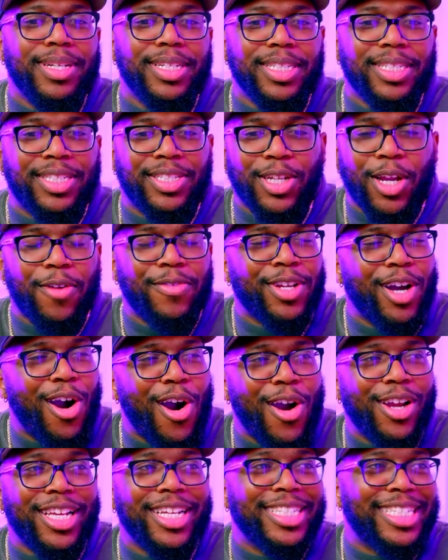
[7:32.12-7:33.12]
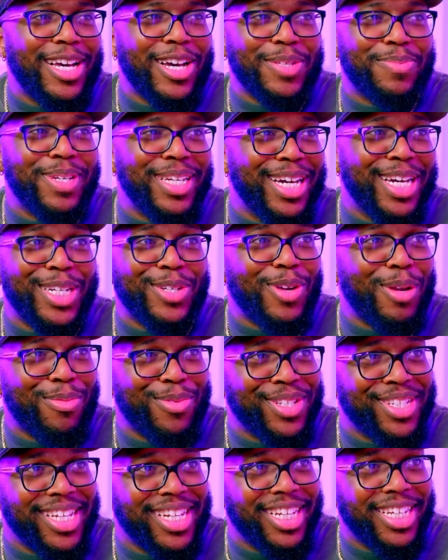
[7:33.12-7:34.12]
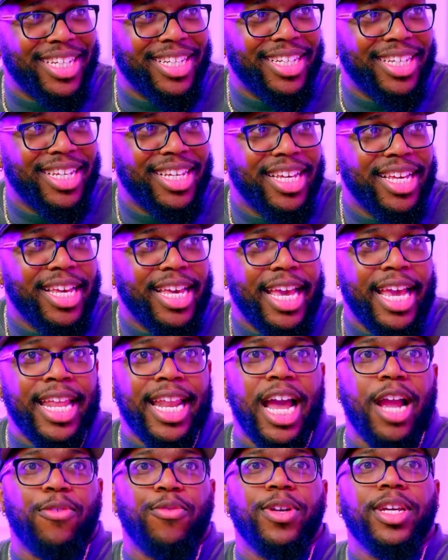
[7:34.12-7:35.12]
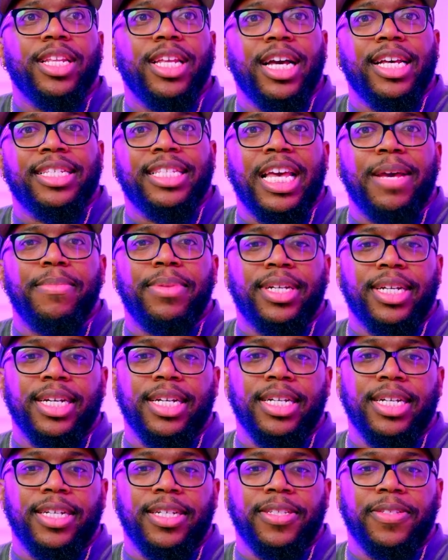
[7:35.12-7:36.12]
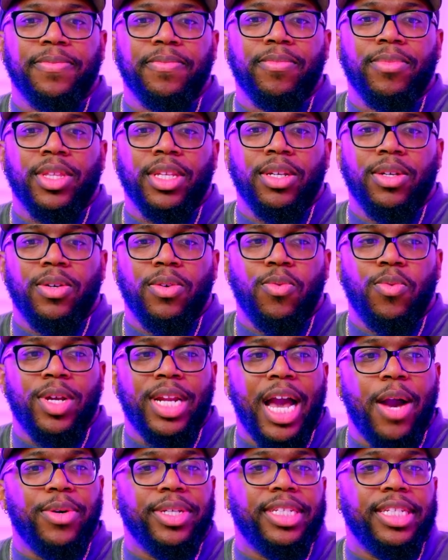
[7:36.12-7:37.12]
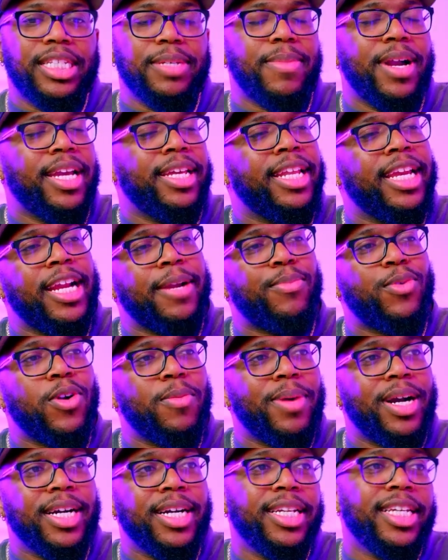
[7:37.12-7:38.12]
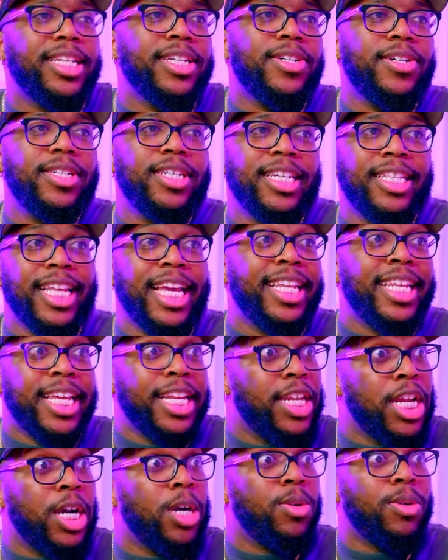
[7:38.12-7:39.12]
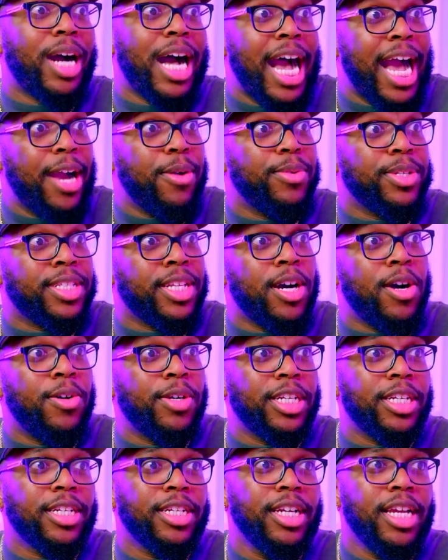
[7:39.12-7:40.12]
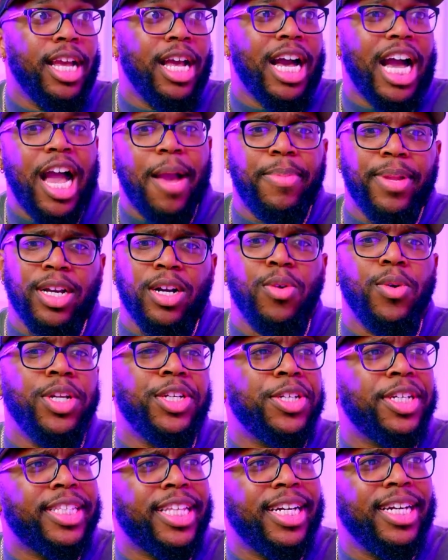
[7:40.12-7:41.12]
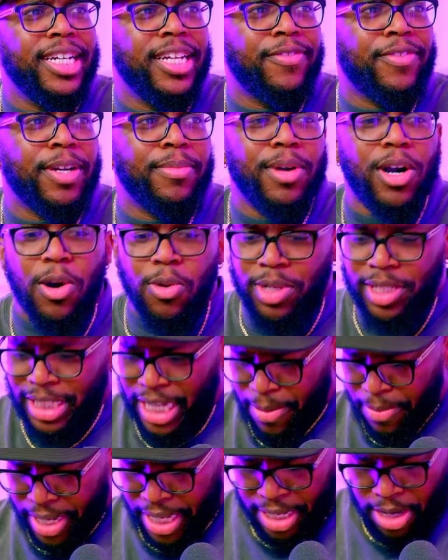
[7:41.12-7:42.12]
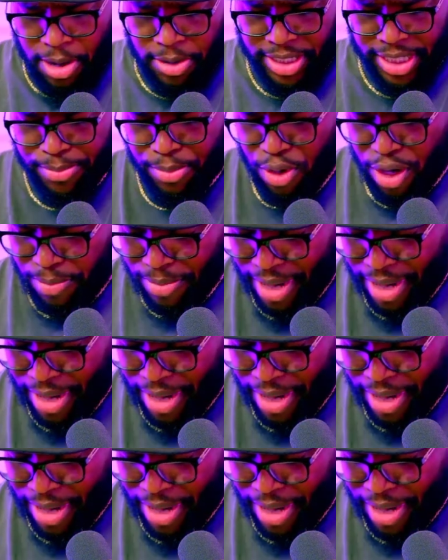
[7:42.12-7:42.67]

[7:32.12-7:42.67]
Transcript: served the audience that was being underrepresented. And I realized that because when I would see somebody in the airport with my hoodie on and they didn't know I was the owner, I'd be like, oh, where'd you get that hoodie from? Oh, this company called Support